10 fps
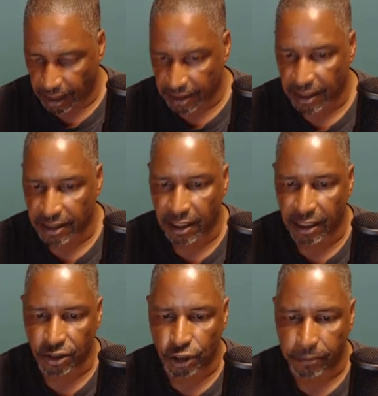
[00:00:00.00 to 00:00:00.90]

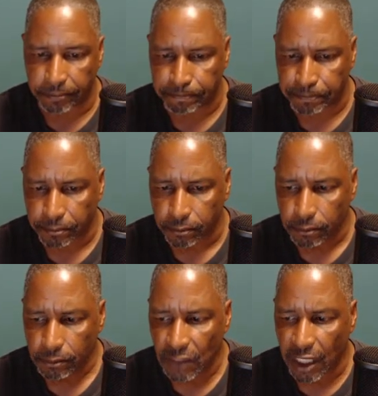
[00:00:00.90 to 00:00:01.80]
SSH.
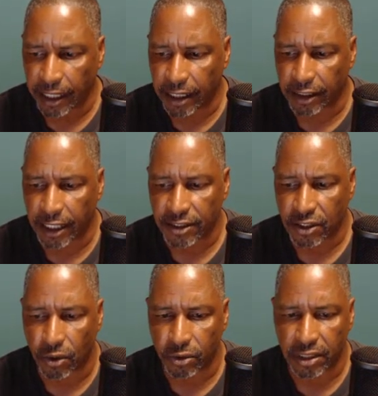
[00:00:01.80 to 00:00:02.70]
And that's
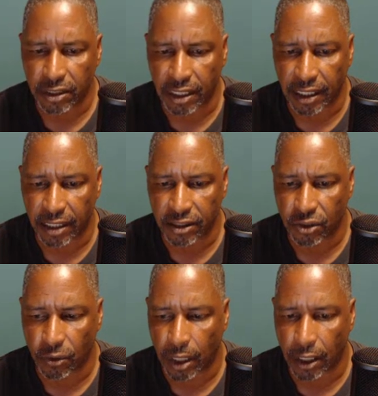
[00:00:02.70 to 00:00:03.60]
going to connect
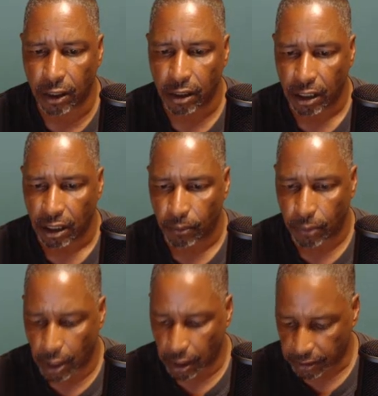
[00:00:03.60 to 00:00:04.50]
to our
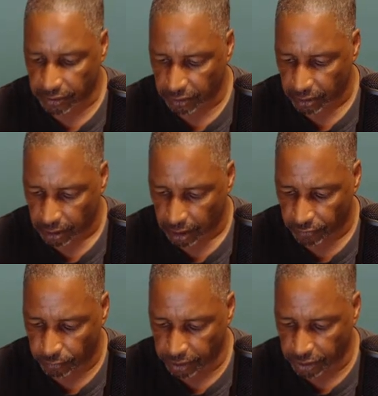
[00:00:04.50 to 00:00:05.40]
box.
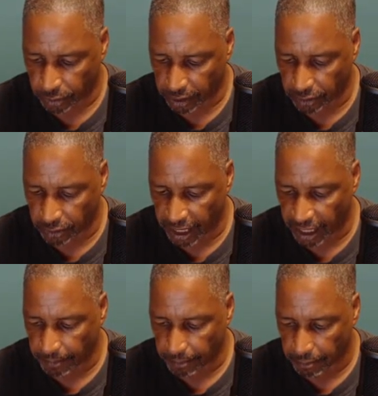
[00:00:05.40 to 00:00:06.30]
If we do a
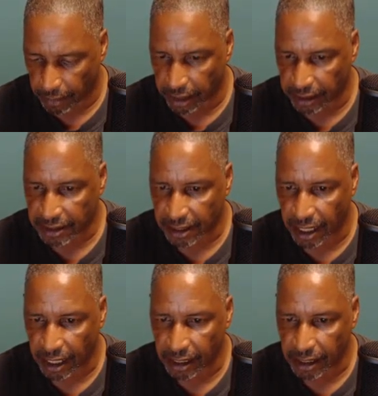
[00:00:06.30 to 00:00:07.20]
uname
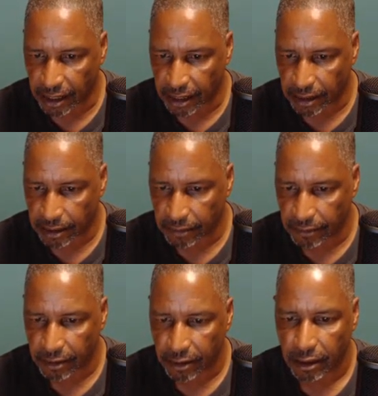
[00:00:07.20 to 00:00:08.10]
-a,
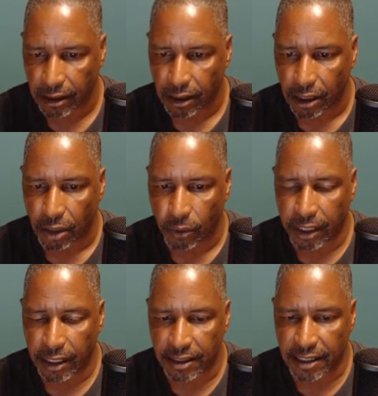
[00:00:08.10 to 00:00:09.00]
we
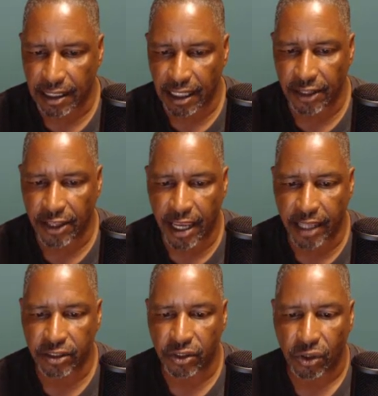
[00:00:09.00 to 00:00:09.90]
can see
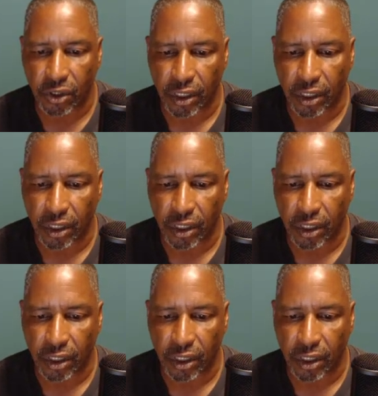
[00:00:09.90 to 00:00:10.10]
that